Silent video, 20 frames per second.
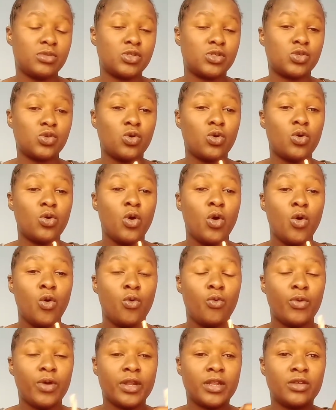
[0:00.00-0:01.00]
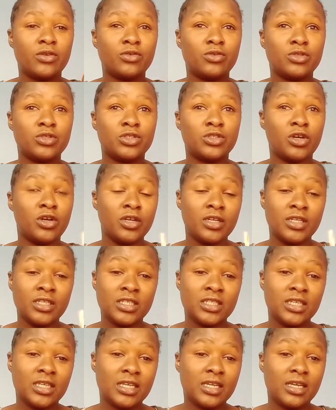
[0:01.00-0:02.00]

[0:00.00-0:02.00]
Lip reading: So when you don't